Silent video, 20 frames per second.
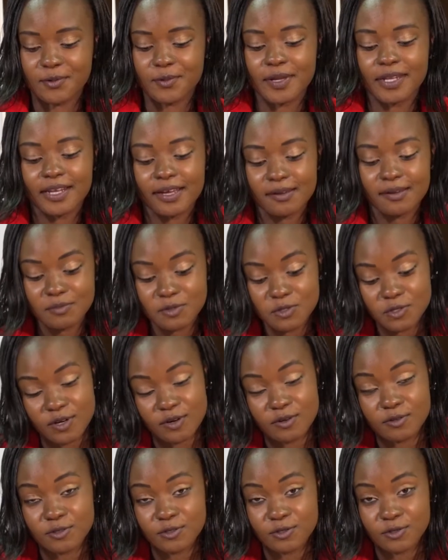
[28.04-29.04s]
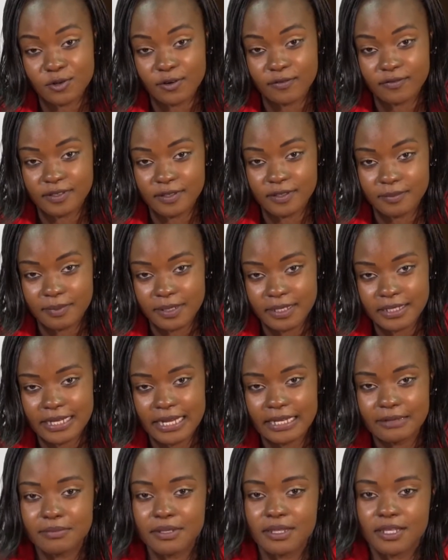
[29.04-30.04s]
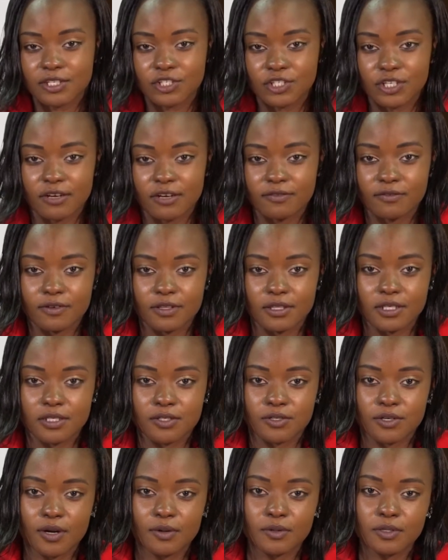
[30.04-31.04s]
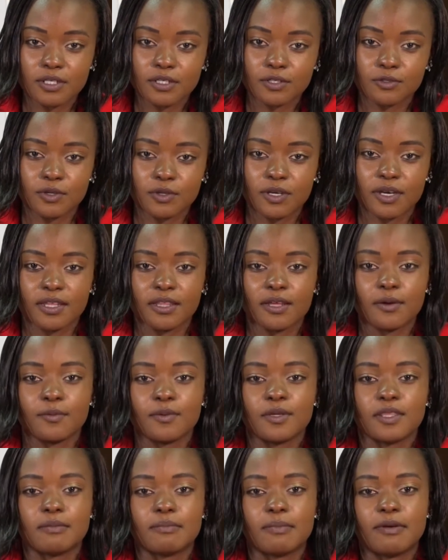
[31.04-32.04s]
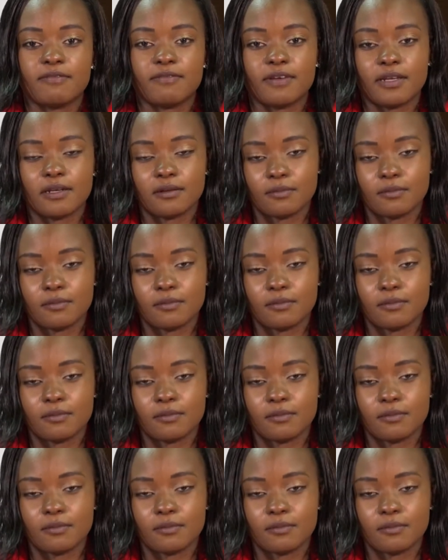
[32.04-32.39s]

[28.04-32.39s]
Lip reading: Welcome to round 2 of debates. I'll be the chair for this round together with my fellow